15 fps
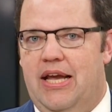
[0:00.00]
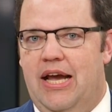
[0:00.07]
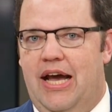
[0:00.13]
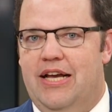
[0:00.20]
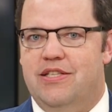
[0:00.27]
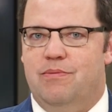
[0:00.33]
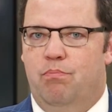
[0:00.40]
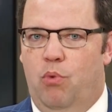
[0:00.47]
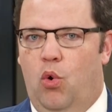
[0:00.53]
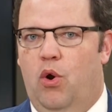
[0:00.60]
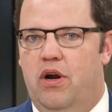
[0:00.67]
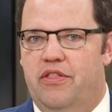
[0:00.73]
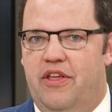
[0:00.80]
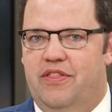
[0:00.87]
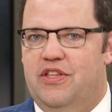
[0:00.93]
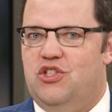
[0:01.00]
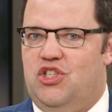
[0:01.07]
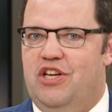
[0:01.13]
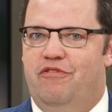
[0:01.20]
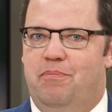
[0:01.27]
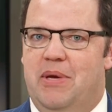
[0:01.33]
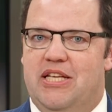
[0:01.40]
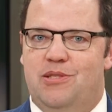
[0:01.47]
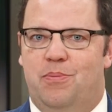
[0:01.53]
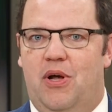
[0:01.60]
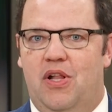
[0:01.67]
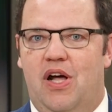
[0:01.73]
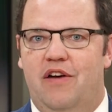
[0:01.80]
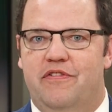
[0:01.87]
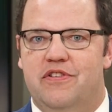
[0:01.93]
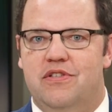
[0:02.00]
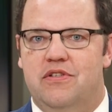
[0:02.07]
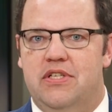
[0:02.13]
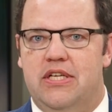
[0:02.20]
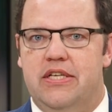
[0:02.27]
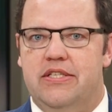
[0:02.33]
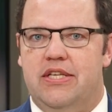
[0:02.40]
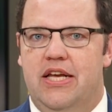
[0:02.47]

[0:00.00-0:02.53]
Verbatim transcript: guys more than the chief baseball officer does.